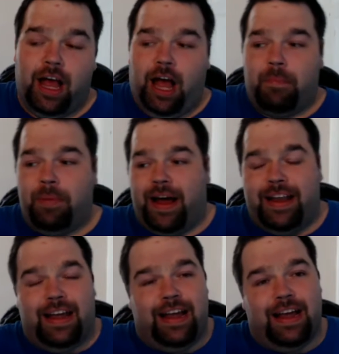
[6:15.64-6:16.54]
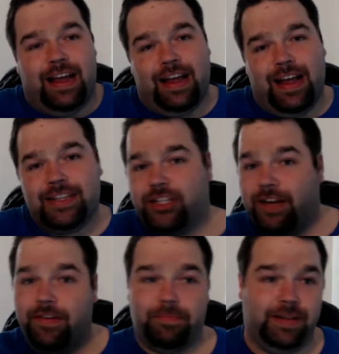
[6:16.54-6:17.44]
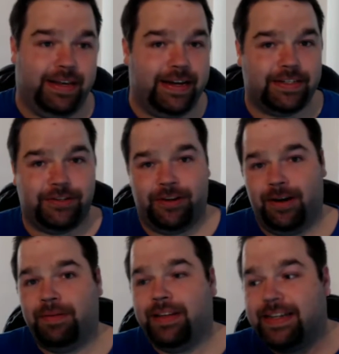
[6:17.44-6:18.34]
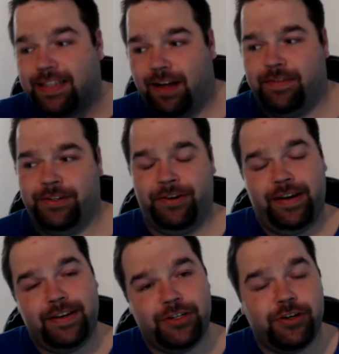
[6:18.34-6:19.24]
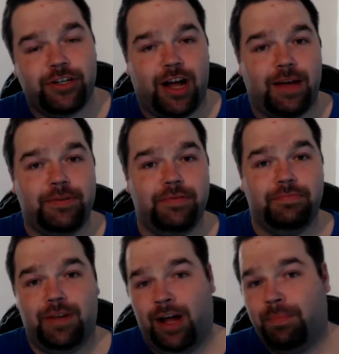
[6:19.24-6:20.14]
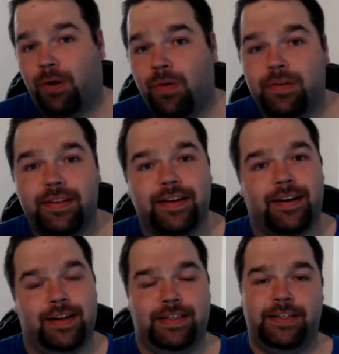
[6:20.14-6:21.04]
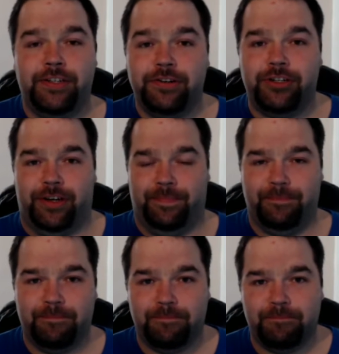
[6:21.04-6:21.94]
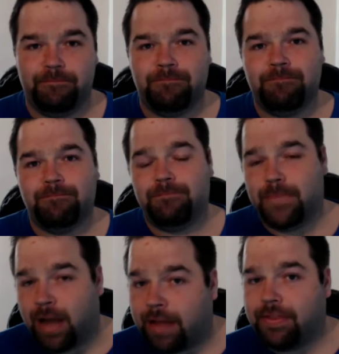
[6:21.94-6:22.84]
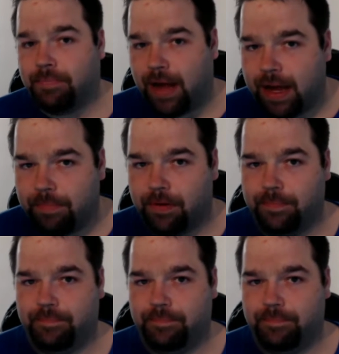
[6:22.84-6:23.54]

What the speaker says: But as chief of police or a police officer, it is your job to uphold the Constitution, not the Bible.